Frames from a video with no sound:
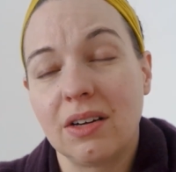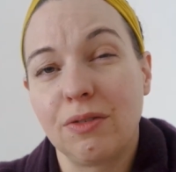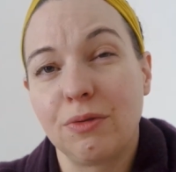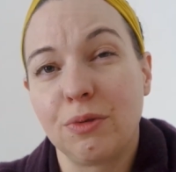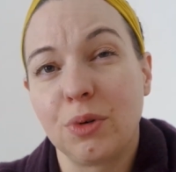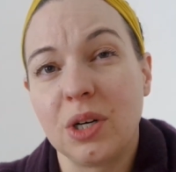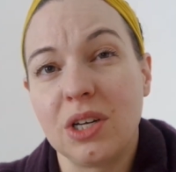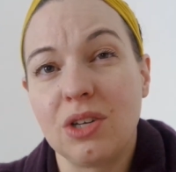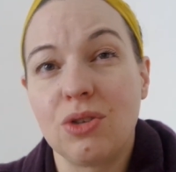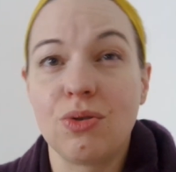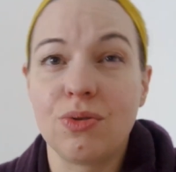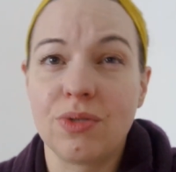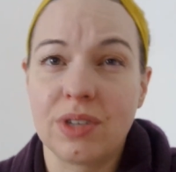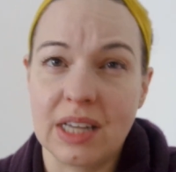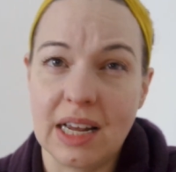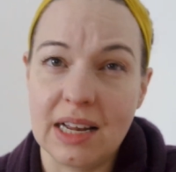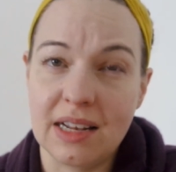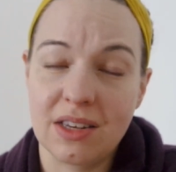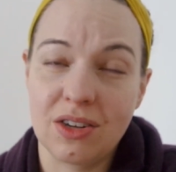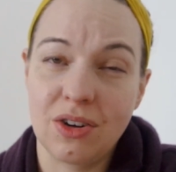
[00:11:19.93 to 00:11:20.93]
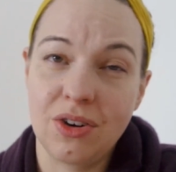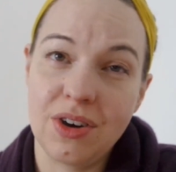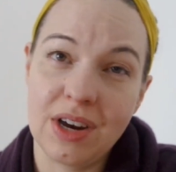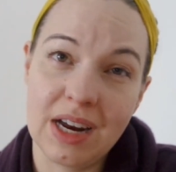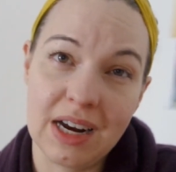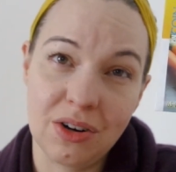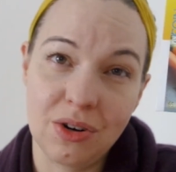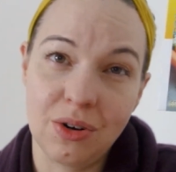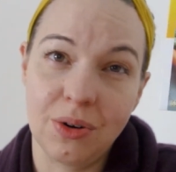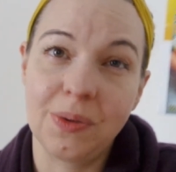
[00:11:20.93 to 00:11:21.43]
42 cents, so you
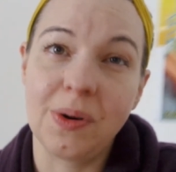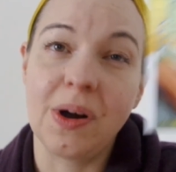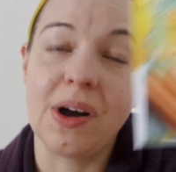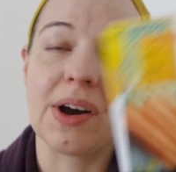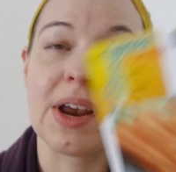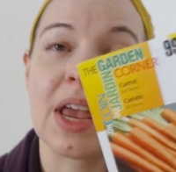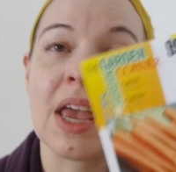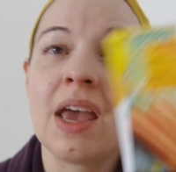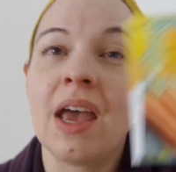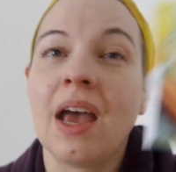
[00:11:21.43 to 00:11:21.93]
can't go wrong.